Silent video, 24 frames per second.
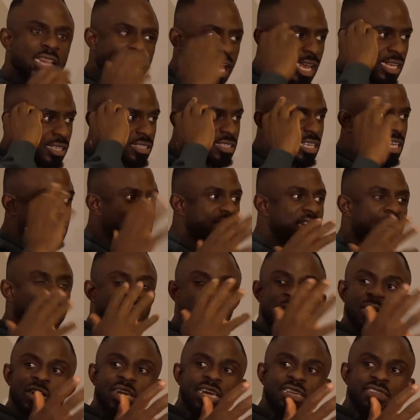Like that's
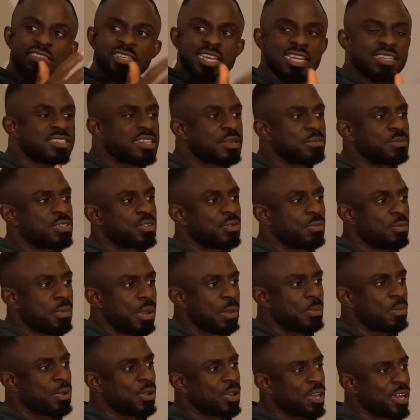how long it takes them to
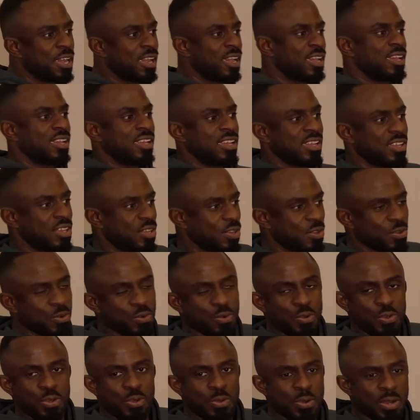remember
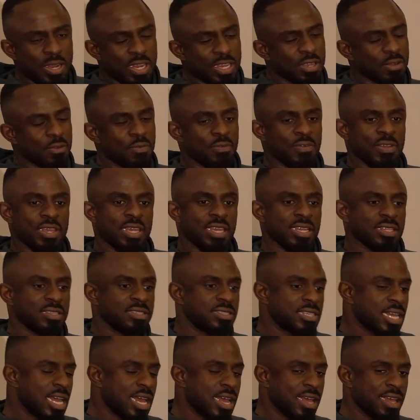who you are, and you're thinking,
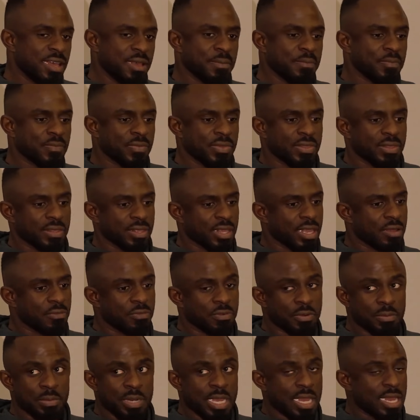damn. And
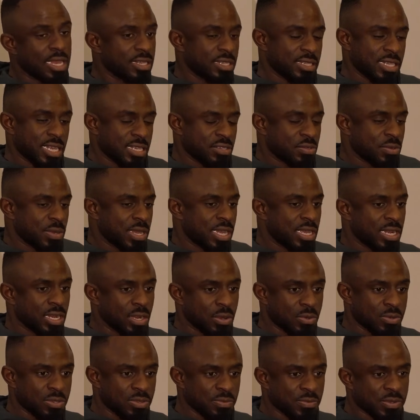from that's why
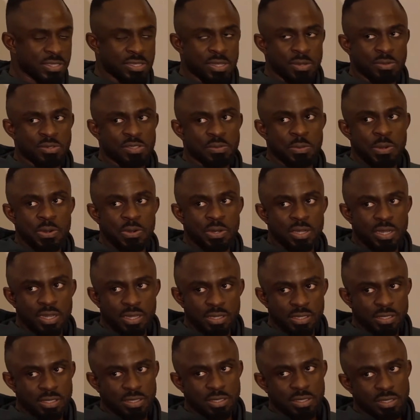loads of us don't smoke.
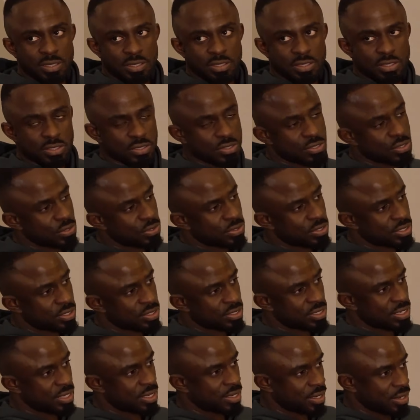Just due to
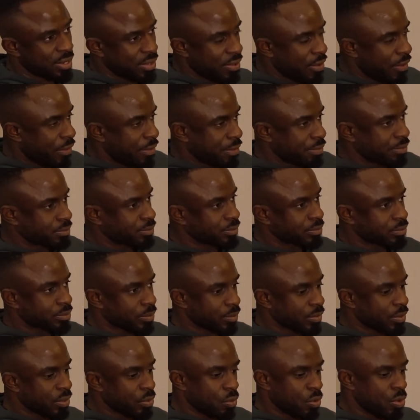seeing
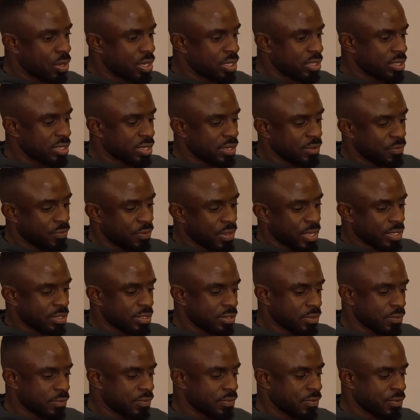what the
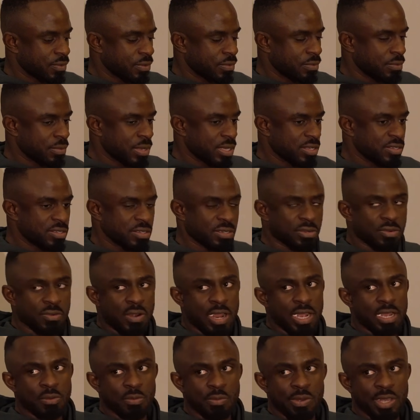effect of mixing
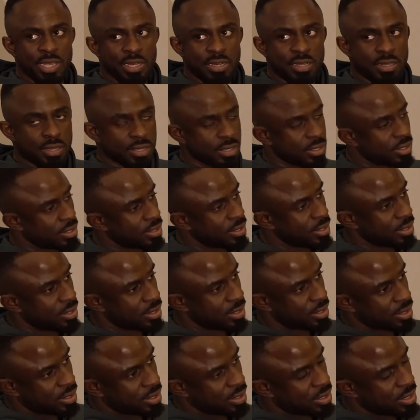crack and weed.
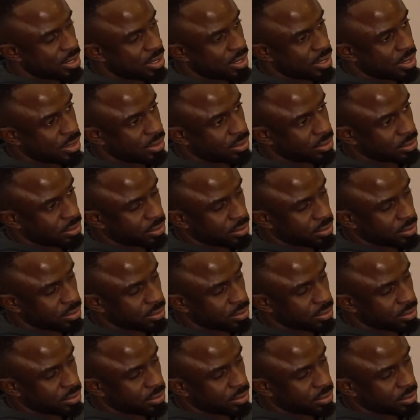Yeah.